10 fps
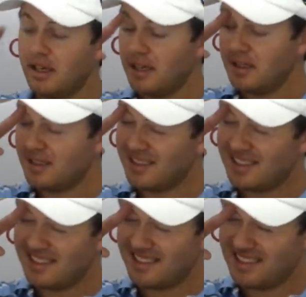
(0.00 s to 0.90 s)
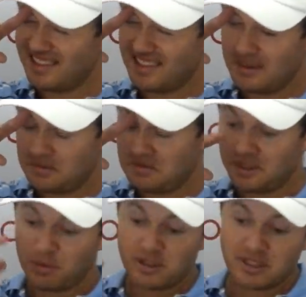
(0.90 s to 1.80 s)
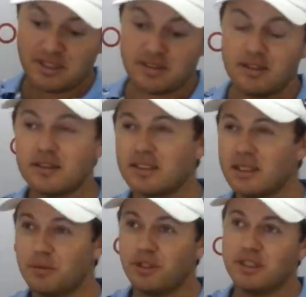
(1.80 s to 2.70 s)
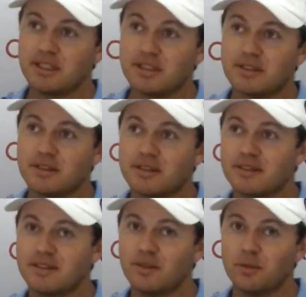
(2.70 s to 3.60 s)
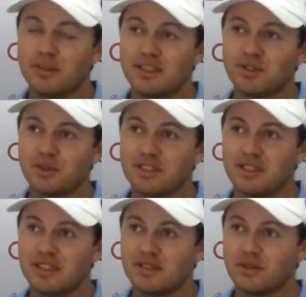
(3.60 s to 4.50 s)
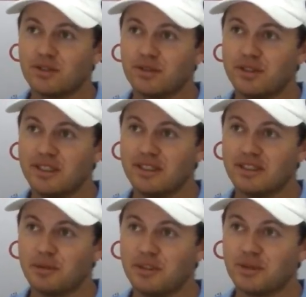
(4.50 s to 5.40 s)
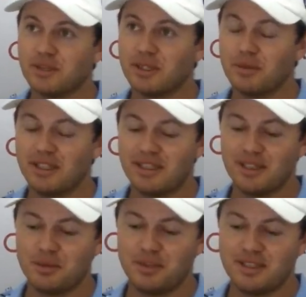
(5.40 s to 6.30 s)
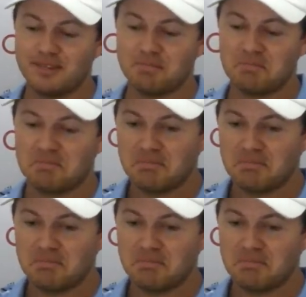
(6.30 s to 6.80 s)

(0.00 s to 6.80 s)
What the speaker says: And I suppose it is, you have 10 birdies. Normally there's always an eagle between, I suppose, and something like that.